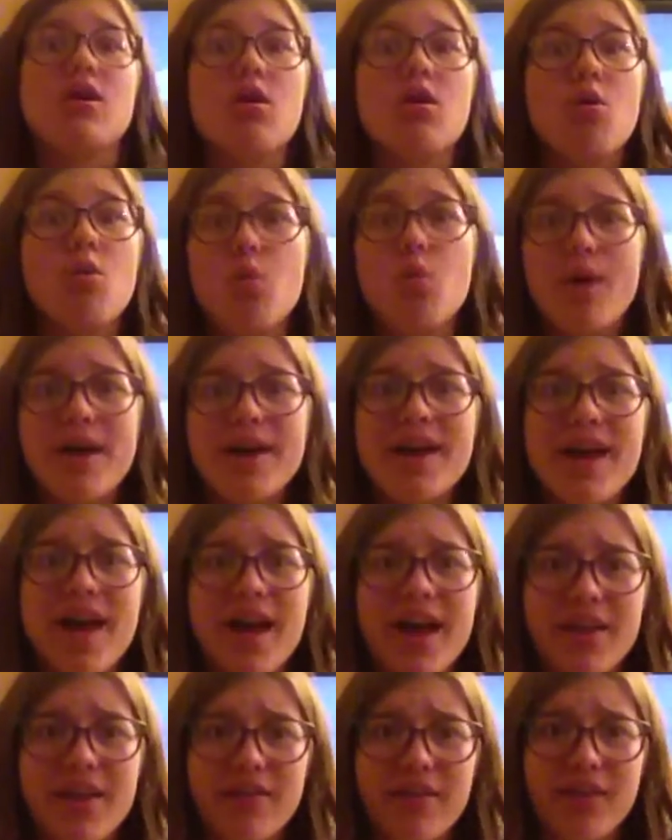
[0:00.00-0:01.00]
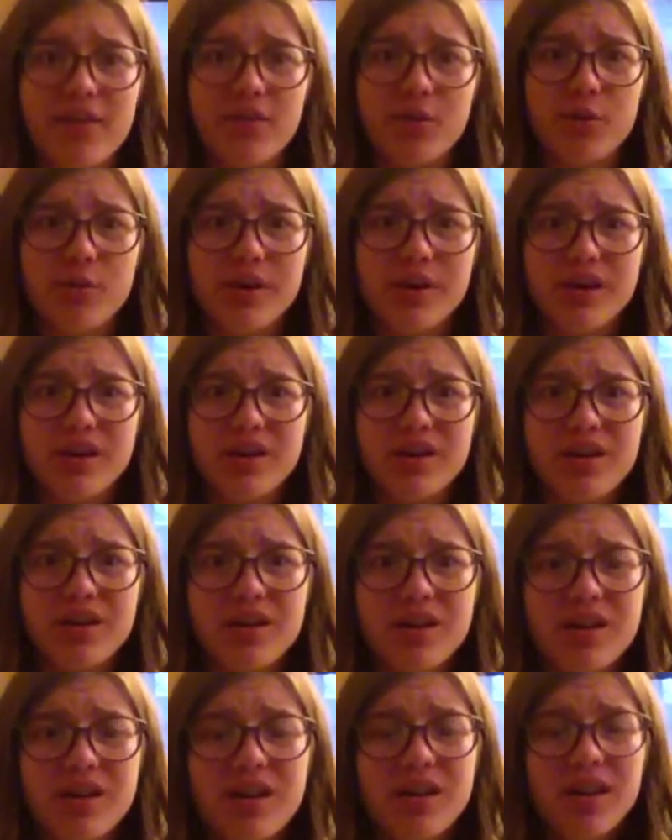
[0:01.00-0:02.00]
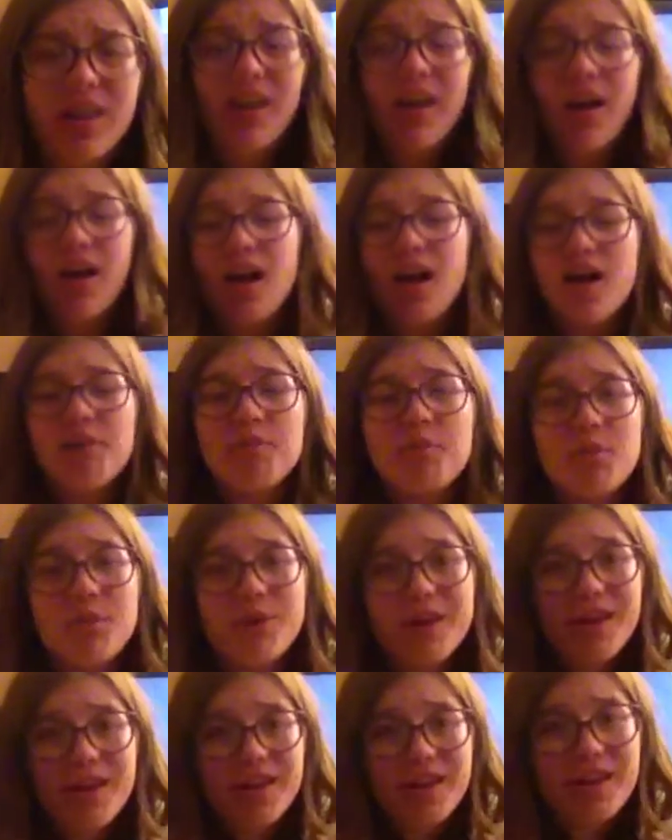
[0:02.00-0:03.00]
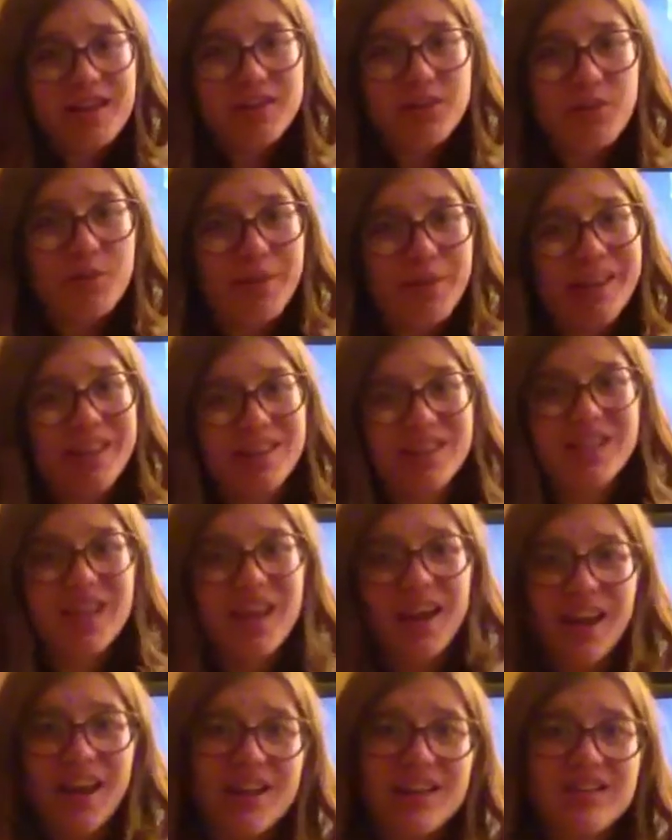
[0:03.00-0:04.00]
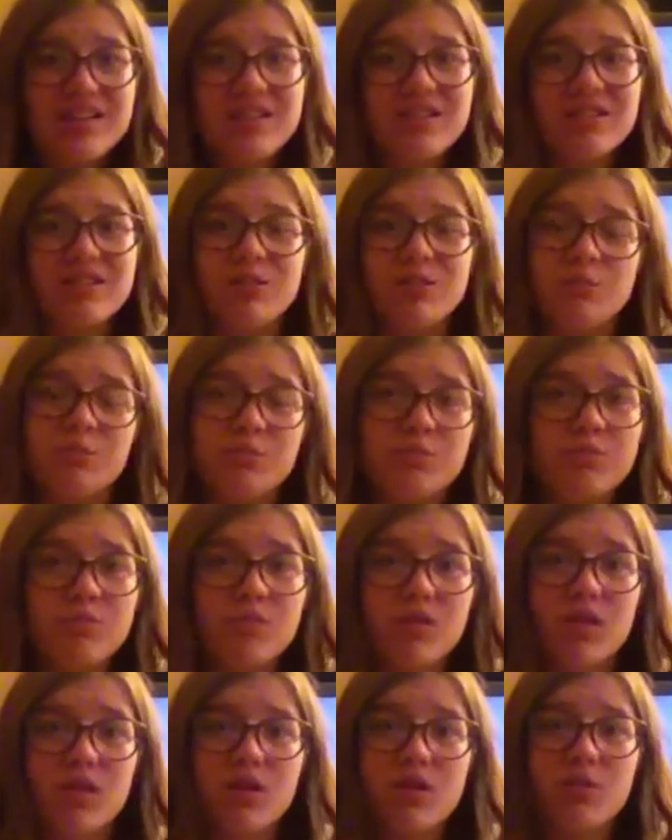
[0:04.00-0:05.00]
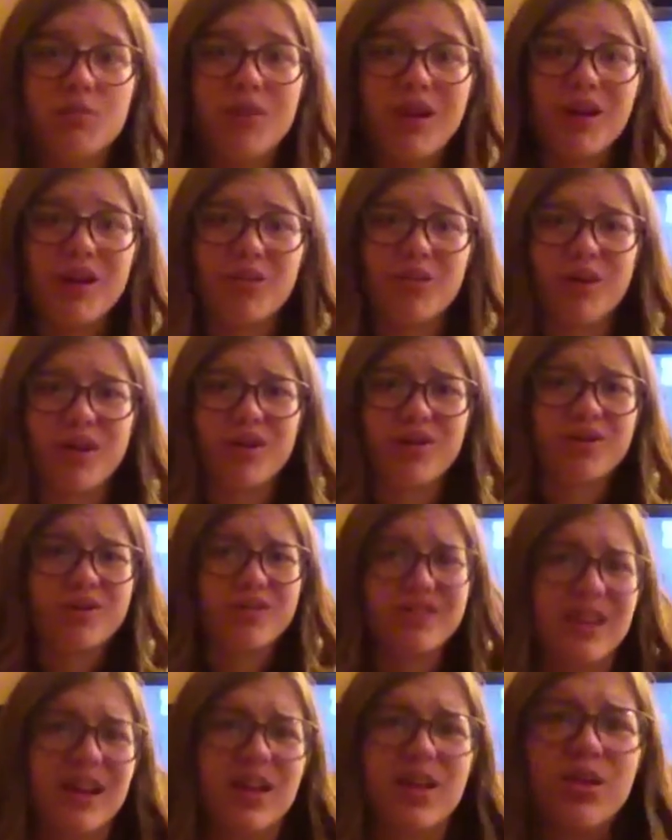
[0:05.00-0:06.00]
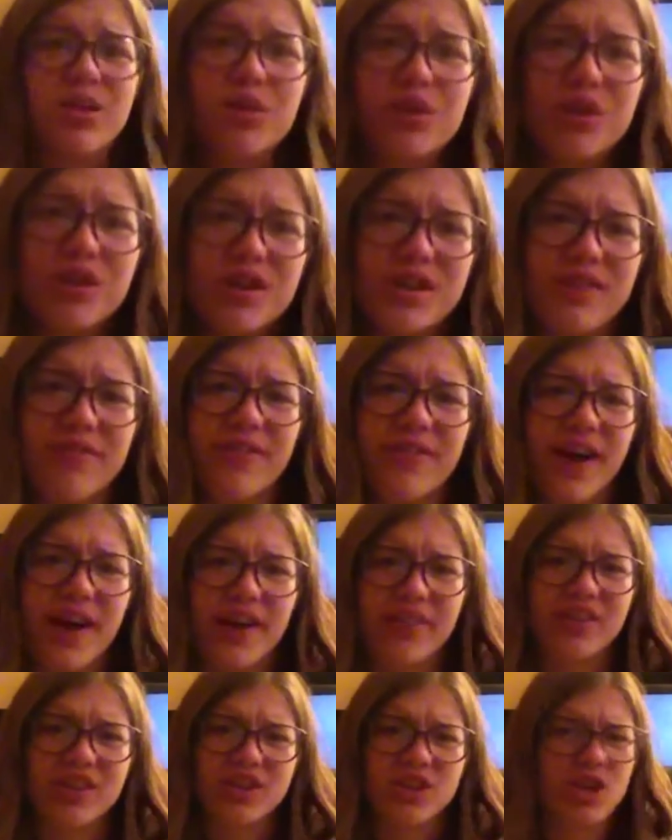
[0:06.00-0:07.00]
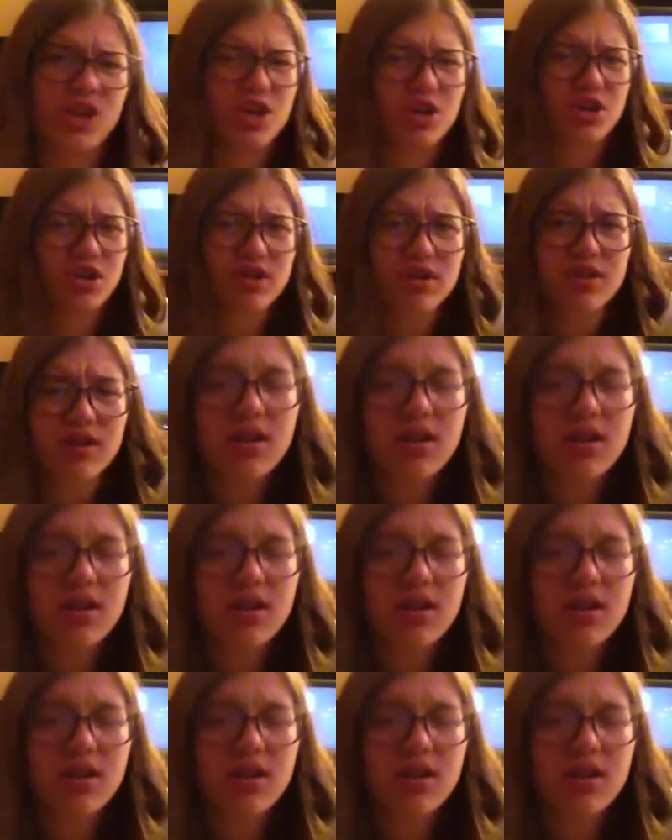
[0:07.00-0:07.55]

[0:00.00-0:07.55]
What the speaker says: way ahead of everyone. I've been working on this for months, and I can still, my record is like 35 exchanges.